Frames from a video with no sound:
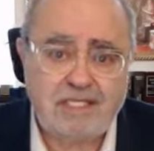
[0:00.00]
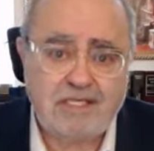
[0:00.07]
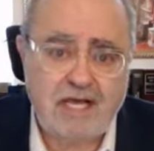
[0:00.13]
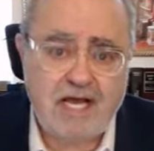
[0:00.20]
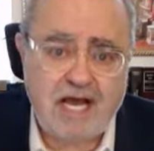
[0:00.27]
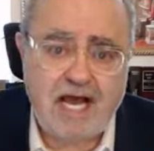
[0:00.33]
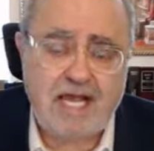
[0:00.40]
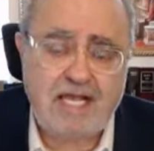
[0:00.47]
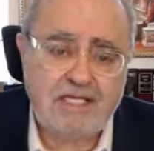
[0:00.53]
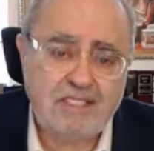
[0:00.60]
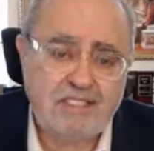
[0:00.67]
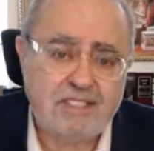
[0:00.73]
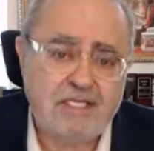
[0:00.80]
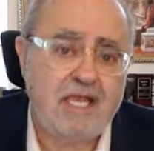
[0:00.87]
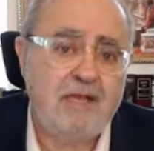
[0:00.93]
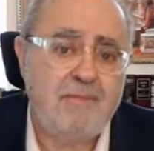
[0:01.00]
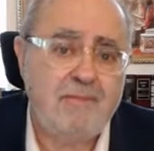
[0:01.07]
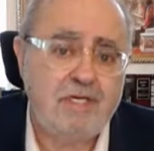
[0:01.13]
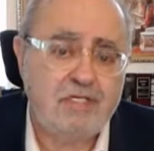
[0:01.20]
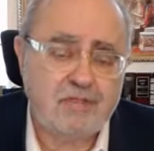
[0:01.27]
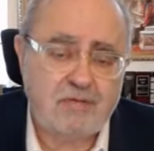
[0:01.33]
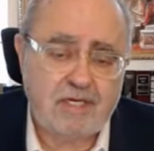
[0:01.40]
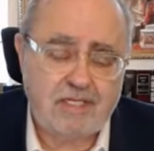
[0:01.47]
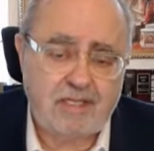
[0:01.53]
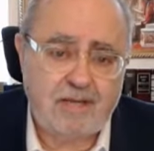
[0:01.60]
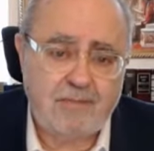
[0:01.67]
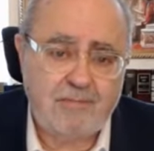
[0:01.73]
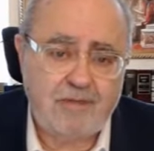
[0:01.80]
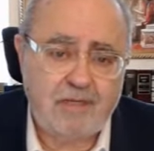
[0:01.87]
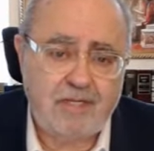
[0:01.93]
to the highest, can be strict
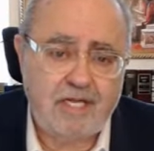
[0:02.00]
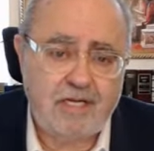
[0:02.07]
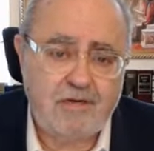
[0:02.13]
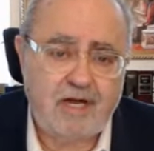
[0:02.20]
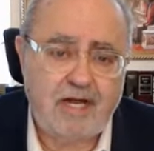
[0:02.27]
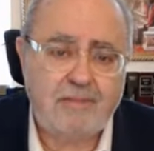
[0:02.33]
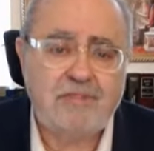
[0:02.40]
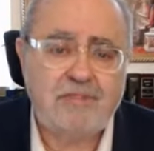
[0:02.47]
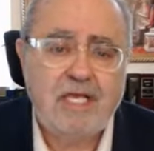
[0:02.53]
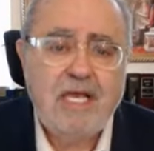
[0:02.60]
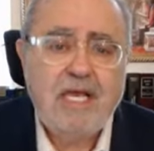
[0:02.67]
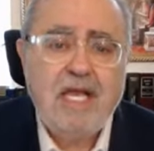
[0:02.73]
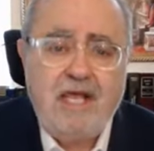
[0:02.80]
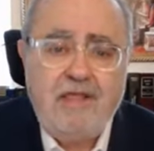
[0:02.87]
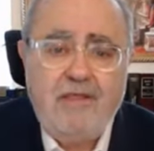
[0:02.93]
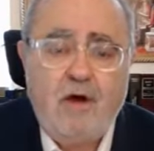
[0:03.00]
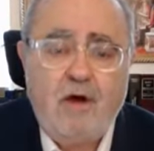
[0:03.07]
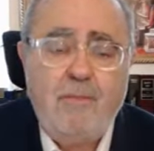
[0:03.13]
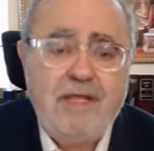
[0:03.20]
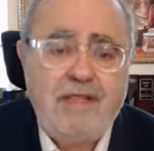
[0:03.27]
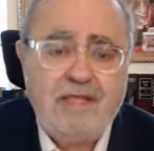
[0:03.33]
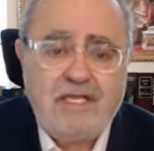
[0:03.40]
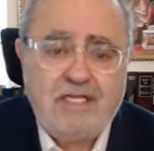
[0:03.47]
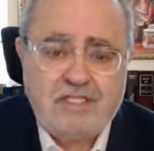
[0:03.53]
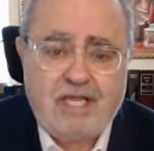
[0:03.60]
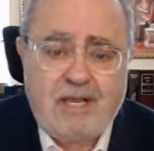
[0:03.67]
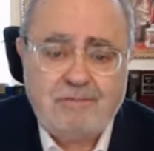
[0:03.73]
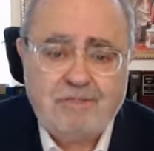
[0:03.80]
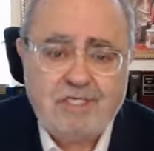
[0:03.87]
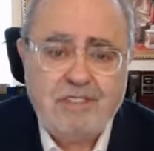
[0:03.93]
liability crimes, and they'll be the
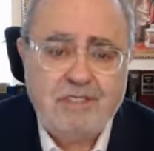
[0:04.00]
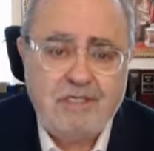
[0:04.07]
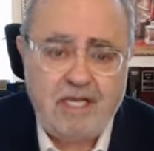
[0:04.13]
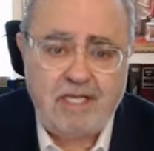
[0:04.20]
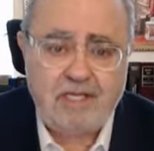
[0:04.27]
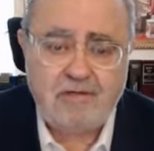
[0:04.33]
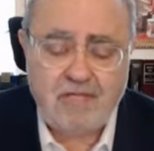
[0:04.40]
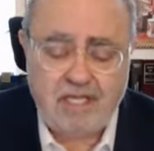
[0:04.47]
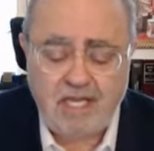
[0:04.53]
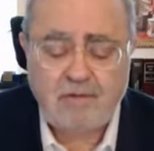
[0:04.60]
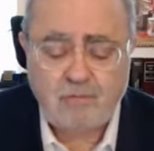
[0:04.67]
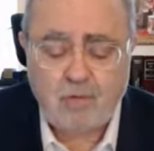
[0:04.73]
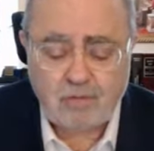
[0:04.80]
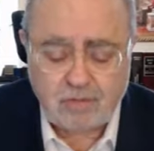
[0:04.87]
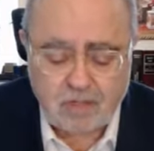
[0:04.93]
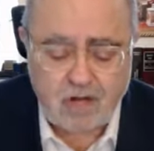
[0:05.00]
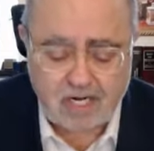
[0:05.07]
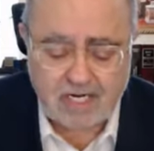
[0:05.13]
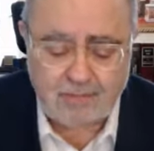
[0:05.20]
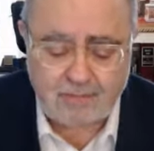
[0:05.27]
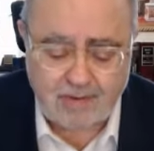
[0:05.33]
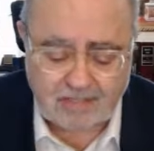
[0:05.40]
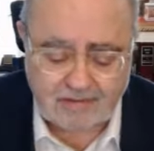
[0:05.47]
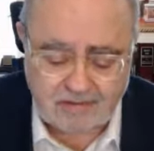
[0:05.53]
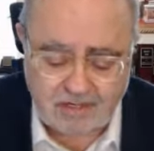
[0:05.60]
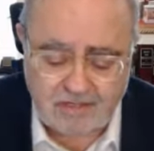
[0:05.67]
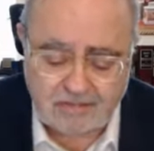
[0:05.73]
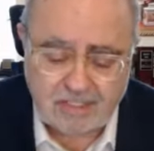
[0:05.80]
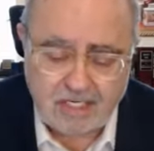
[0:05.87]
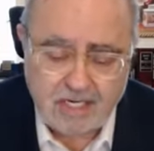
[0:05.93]
exception, and we'll talk about
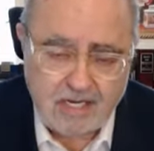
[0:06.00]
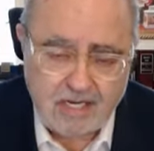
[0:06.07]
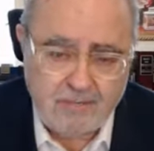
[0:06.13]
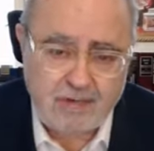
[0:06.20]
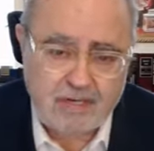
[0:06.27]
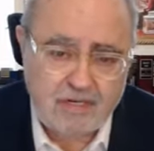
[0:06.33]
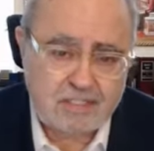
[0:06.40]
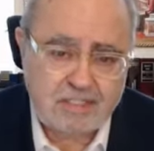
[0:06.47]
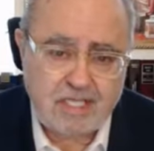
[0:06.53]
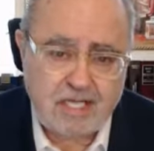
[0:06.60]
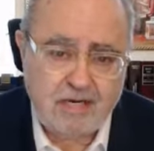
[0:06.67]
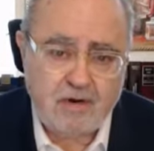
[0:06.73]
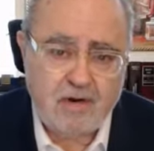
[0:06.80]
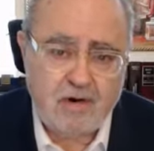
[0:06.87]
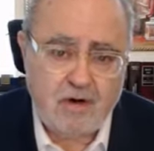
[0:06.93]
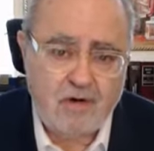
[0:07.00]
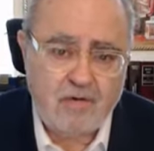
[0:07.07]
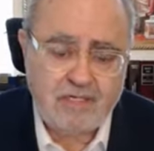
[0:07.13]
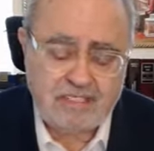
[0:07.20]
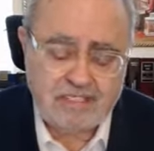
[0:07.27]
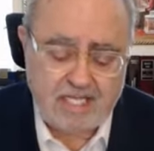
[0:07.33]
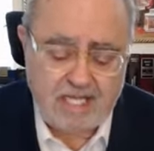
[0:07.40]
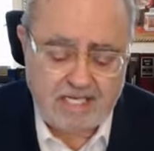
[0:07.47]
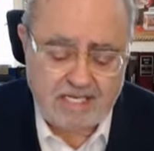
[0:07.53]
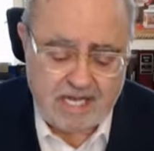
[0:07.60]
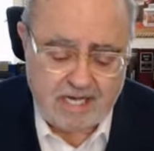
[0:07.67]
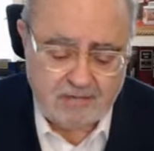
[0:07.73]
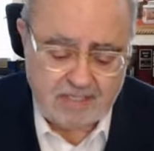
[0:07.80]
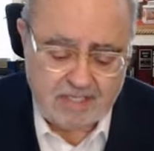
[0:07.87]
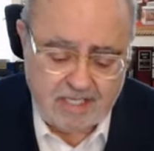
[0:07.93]
those because they are always laid
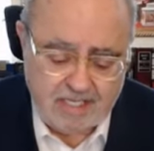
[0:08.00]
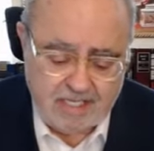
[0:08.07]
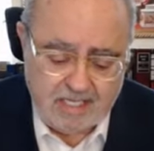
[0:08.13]
out